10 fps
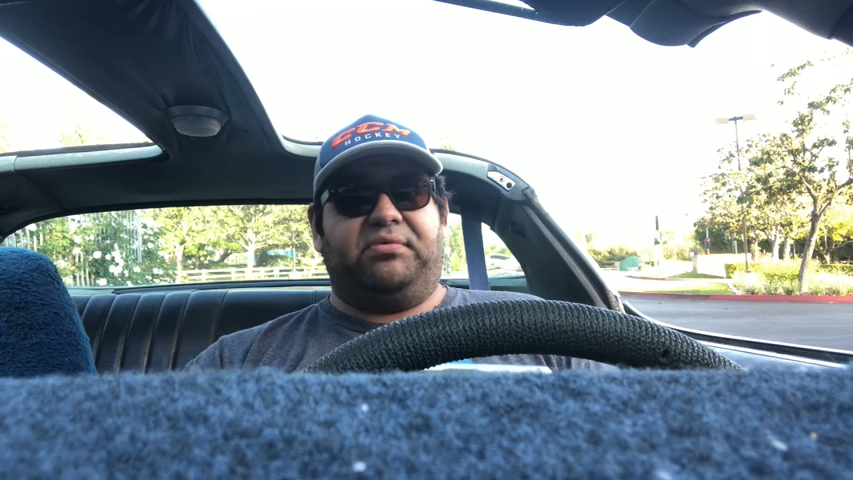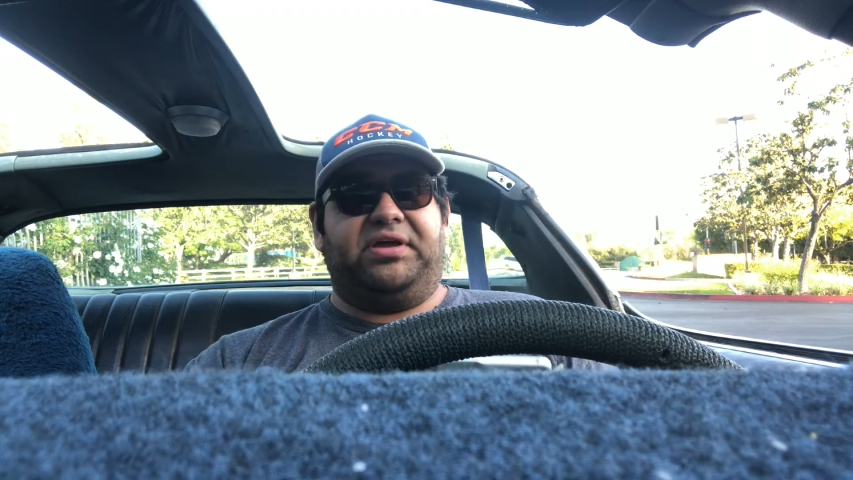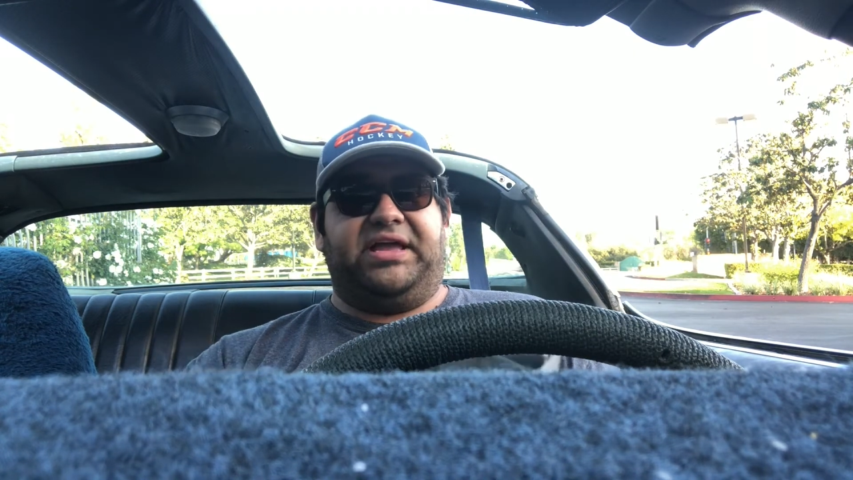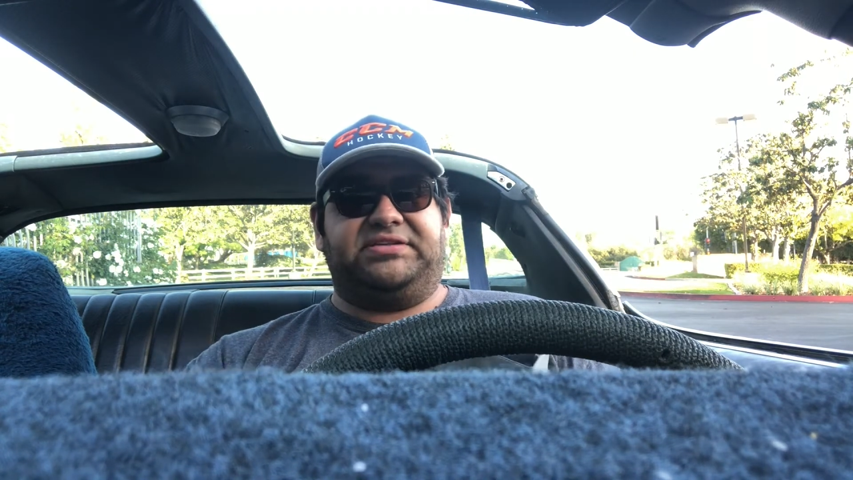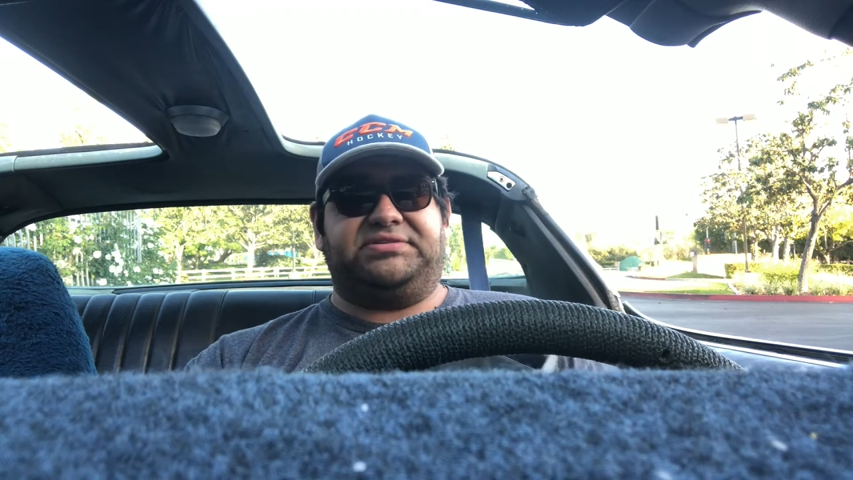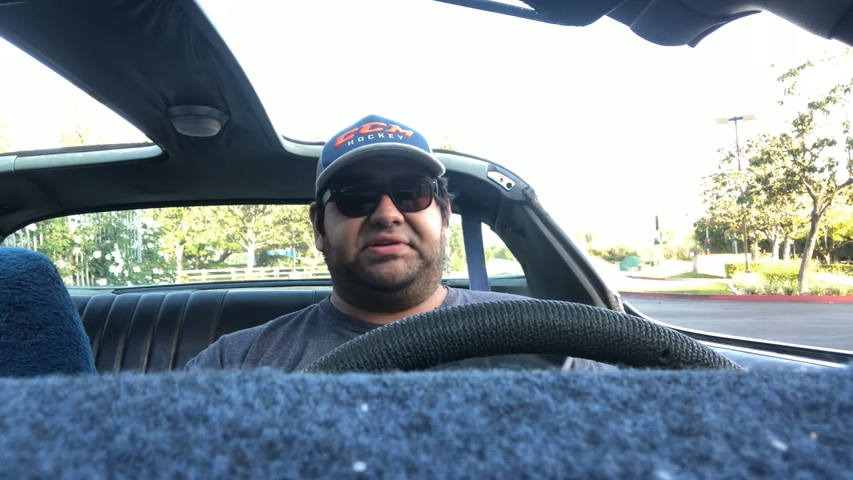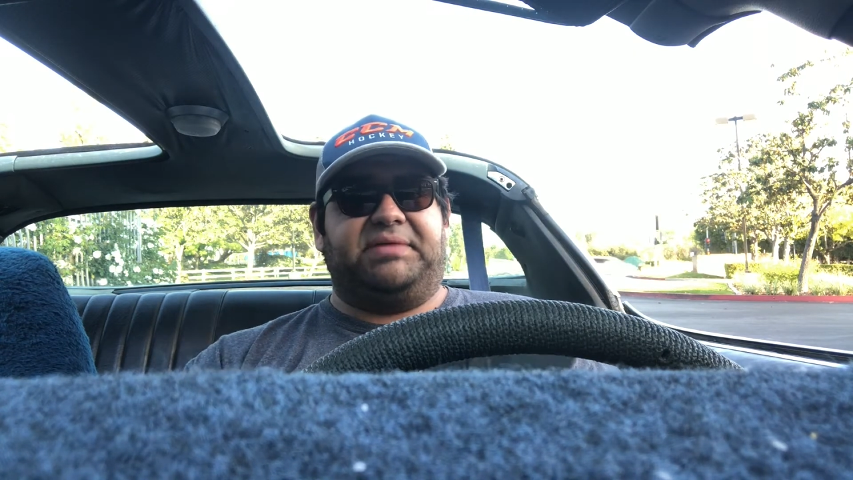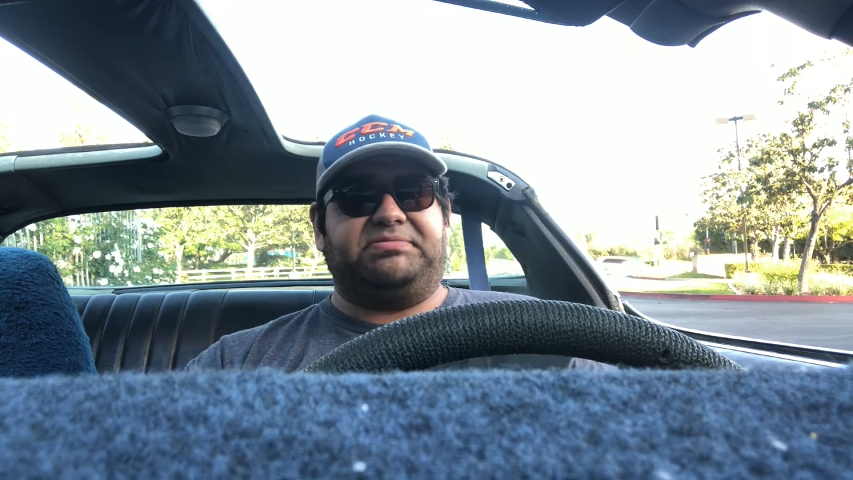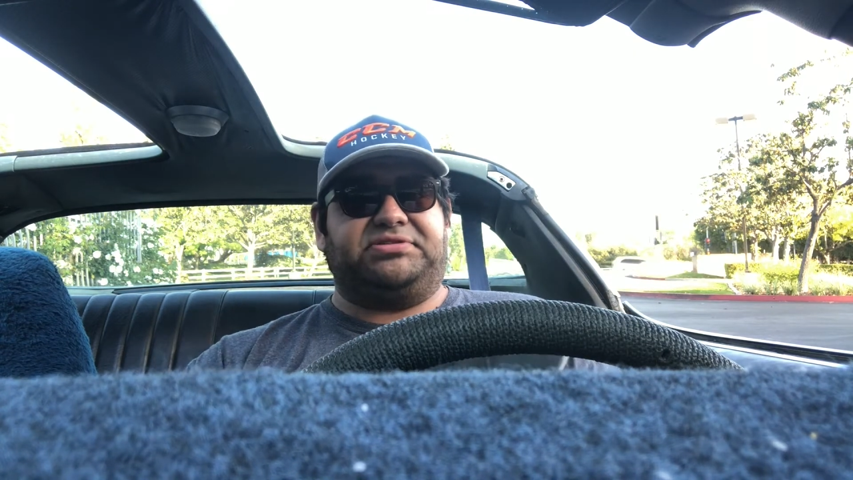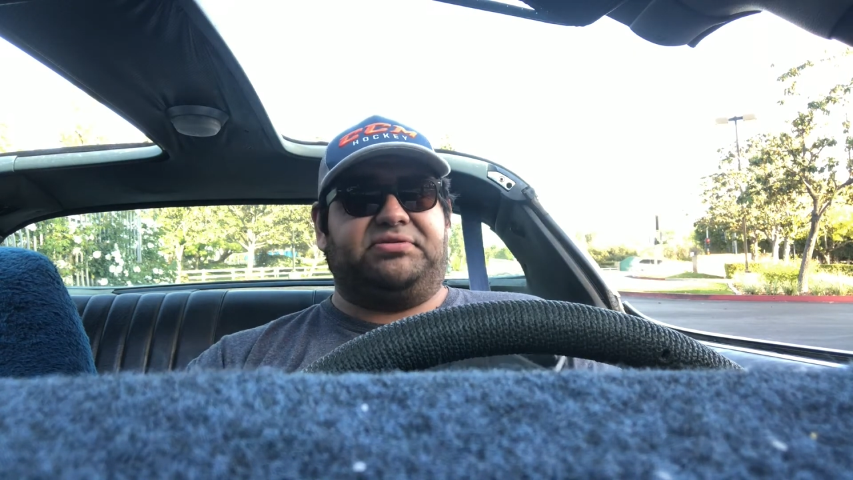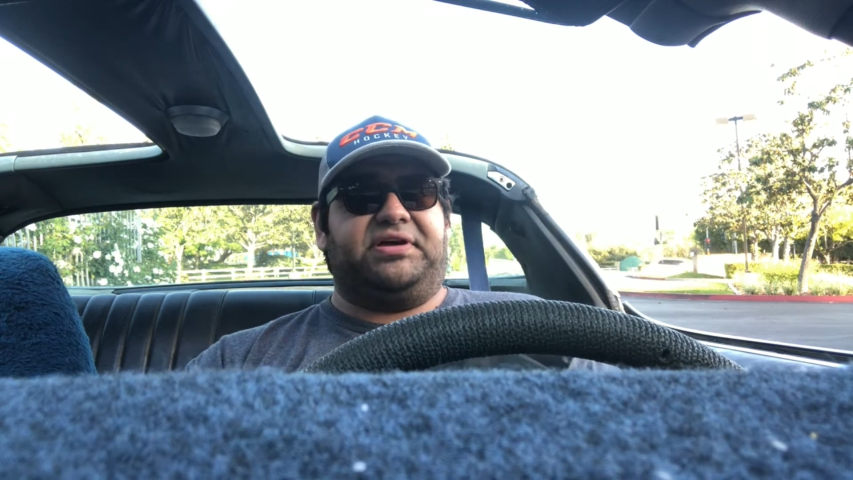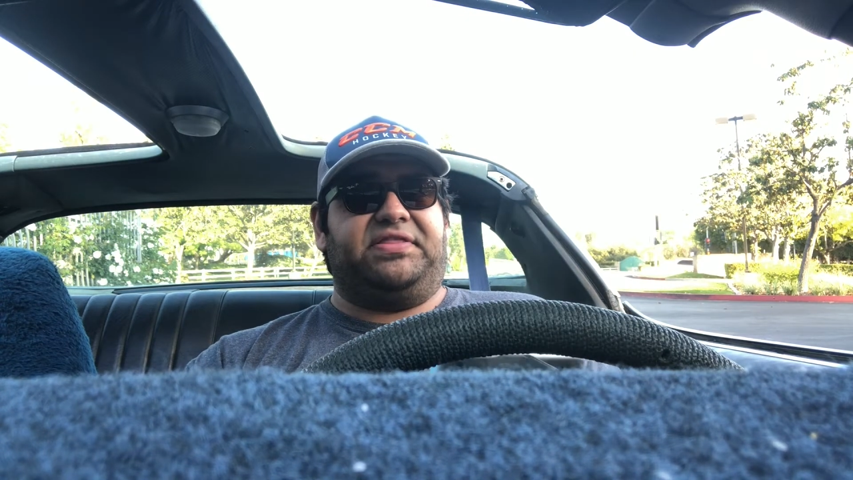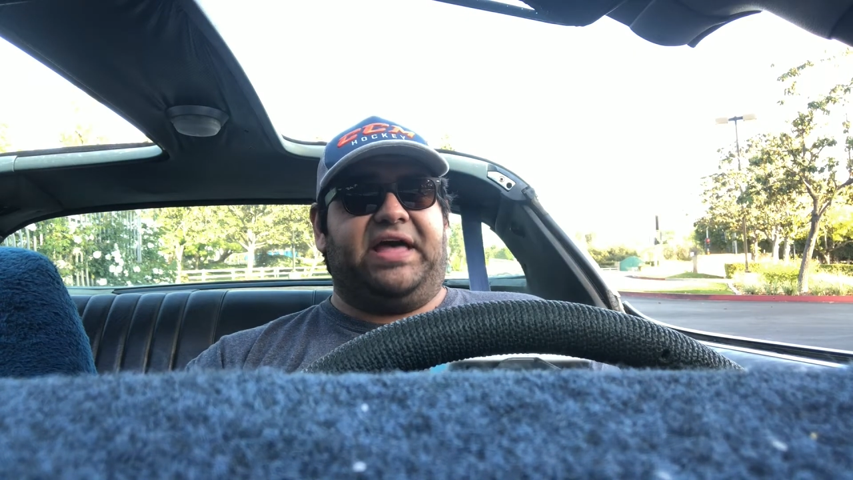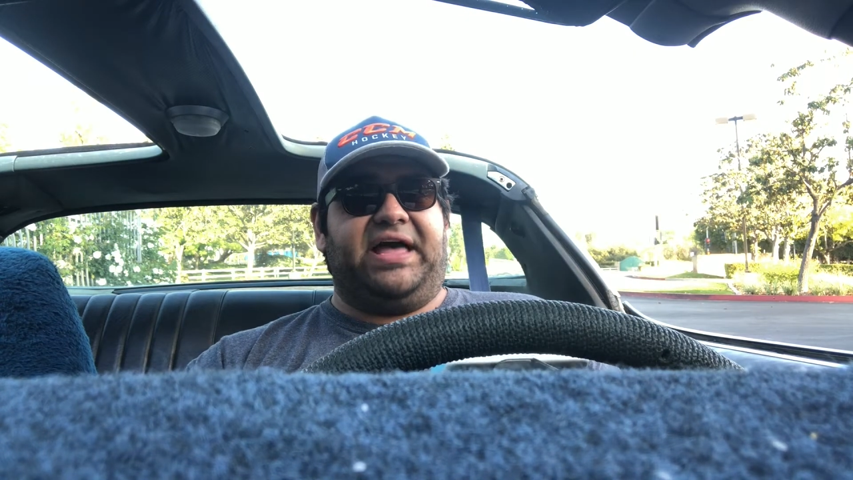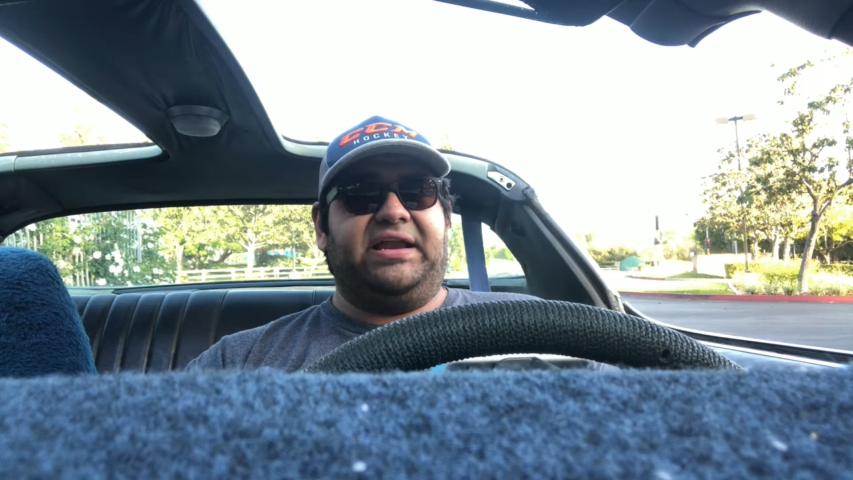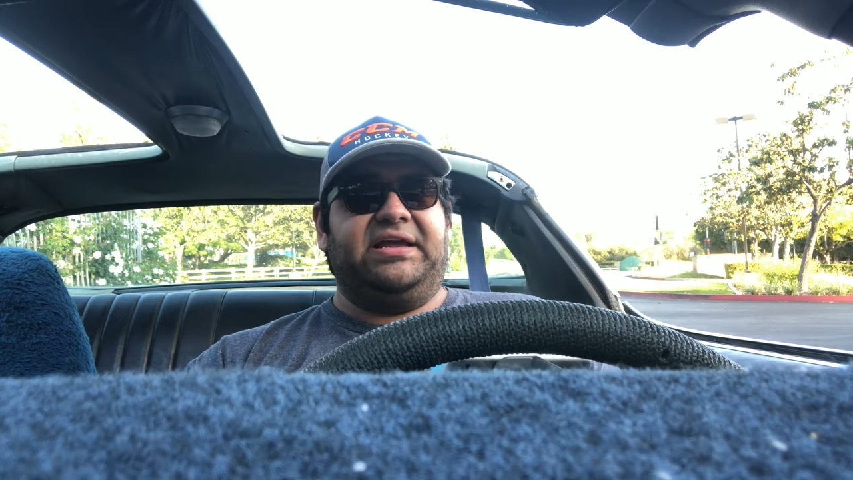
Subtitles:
We'll get to an episode on that.